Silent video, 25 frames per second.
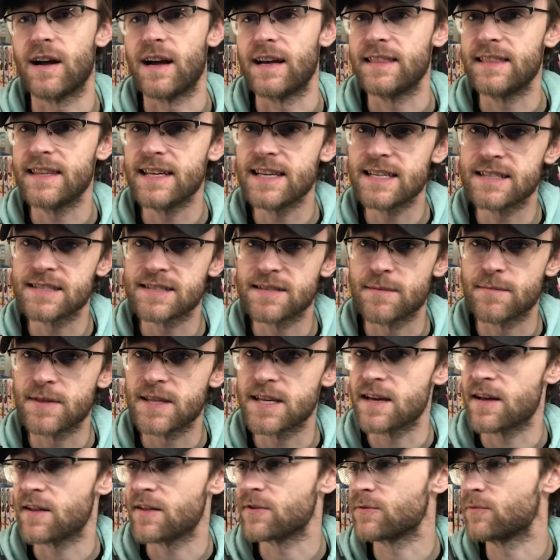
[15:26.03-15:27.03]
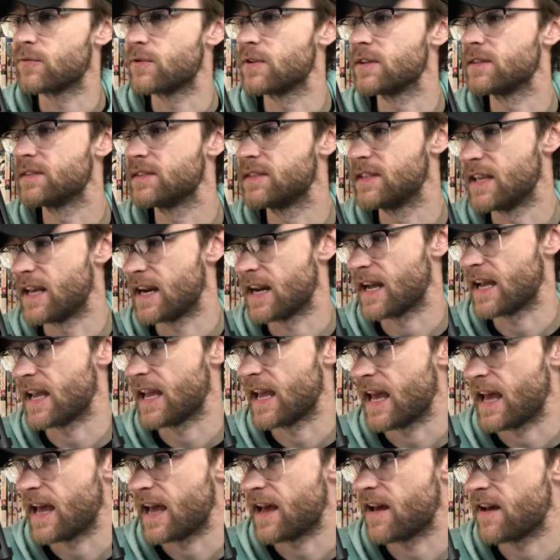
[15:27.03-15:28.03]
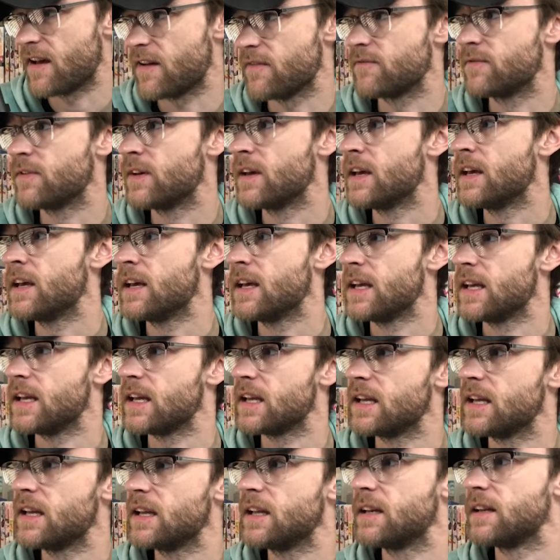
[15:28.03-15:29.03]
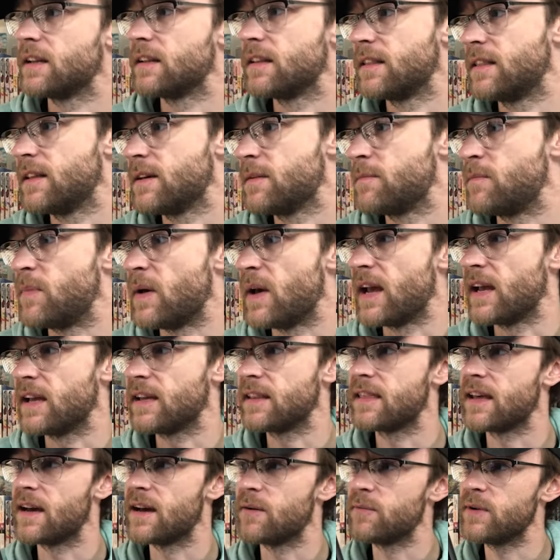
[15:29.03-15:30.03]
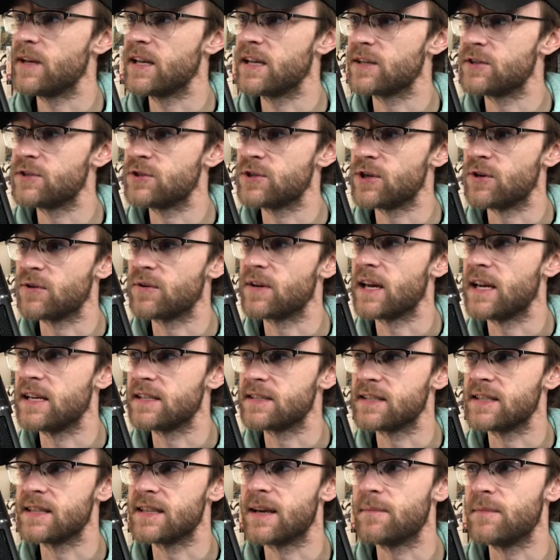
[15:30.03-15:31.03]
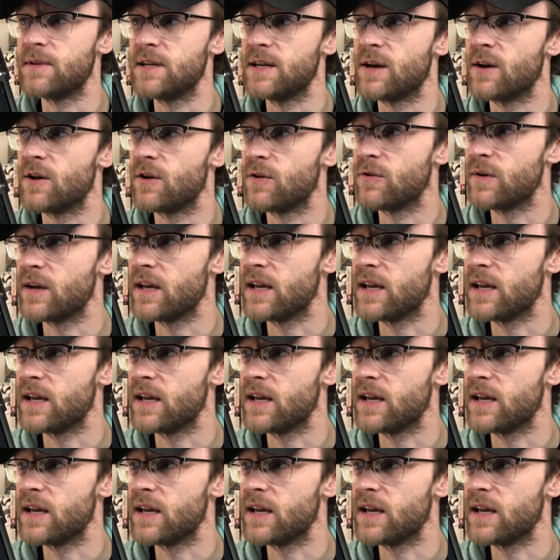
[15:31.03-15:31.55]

I think some of the other ones that I have in the bank that we can showcase, and let me know